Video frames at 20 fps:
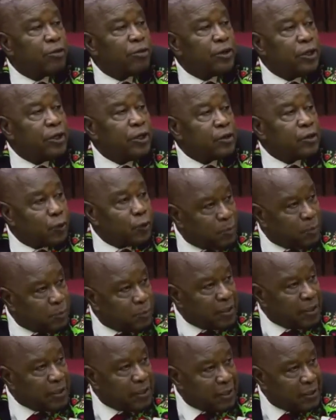they chose
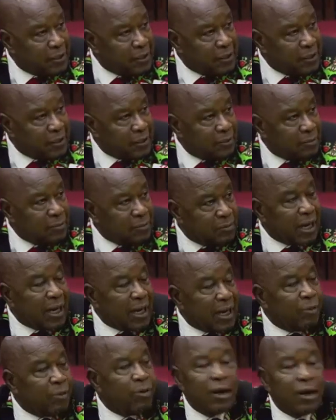President Cde
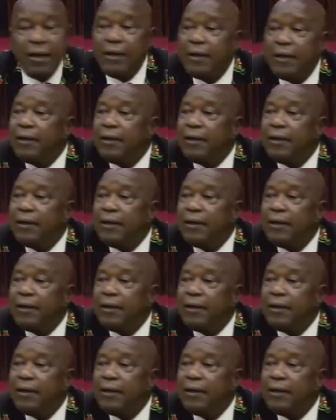Mutsvangwa.